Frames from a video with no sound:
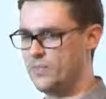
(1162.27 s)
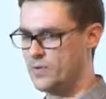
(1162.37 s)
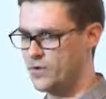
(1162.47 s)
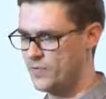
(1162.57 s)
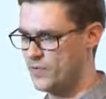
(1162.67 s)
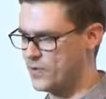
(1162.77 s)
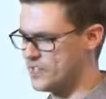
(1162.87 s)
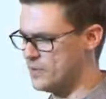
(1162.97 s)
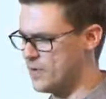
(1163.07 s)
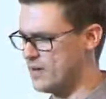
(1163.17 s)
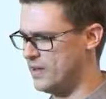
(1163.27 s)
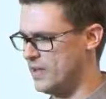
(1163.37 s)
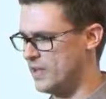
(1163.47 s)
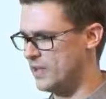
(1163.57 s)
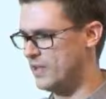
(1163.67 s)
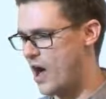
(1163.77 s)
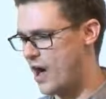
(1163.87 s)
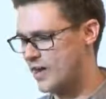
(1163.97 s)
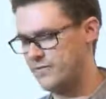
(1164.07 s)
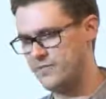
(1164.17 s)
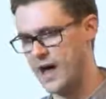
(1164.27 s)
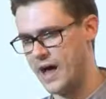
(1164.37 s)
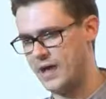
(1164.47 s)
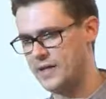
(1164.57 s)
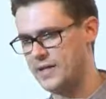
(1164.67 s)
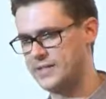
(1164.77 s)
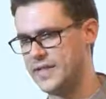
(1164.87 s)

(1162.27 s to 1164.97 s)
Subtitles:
With Perforce, you might lock a file.